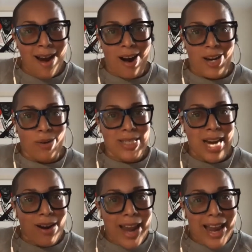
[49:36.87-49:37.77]
Are you
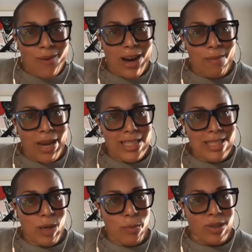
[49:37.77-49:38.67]
interrogating what it means
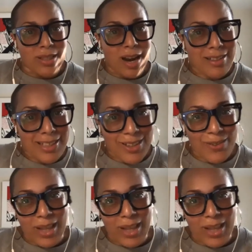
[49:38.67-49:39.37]
to be productive?